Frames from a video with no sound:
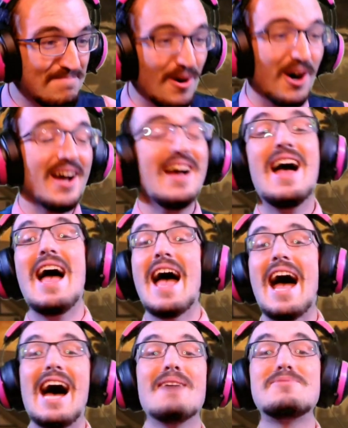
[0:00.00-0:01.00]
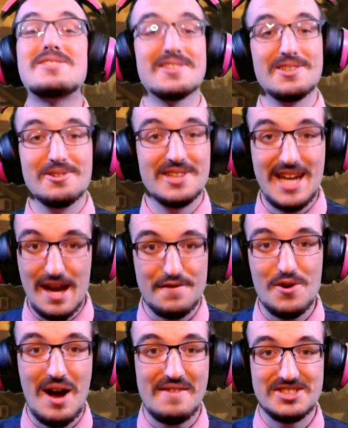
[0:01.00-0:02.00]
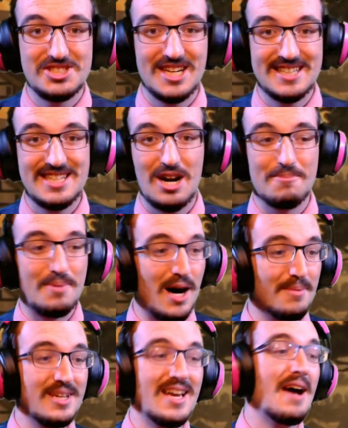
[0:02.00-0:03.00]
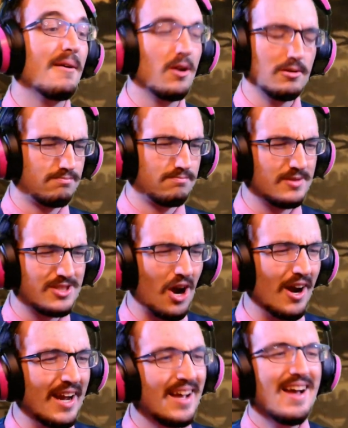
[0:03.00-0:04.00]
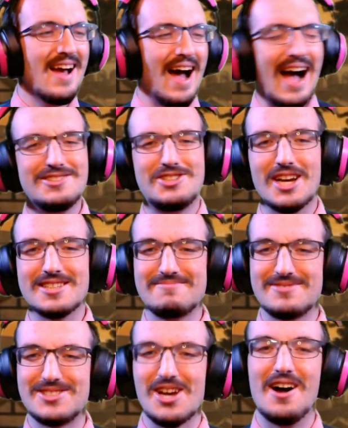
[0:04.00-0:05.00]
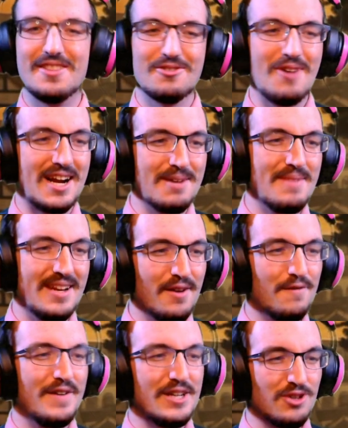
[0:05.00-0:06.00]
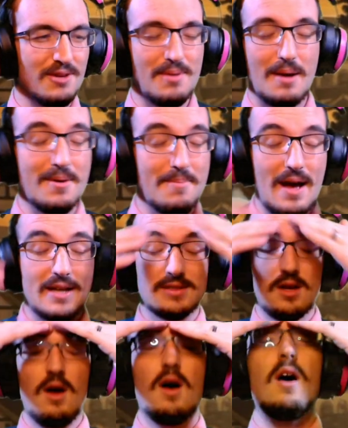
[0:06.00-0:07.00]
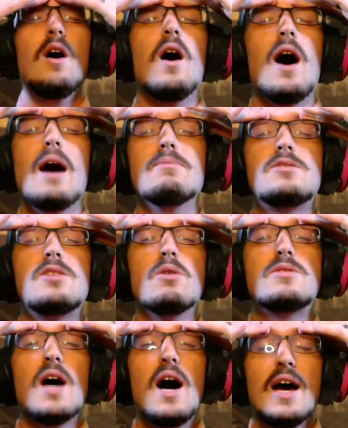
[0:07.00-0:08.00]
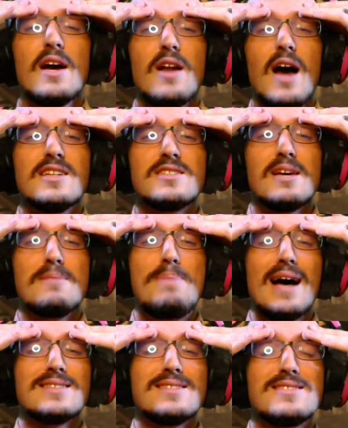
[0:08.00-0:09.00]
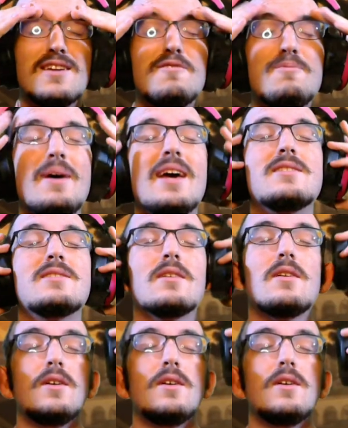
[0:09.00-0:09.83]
But absolutely, if you haven't checked out Bobby yet, or sorry, I just saw in the recommended featuring Bobby Bass. I'm so tired. I just said bass instead of bass.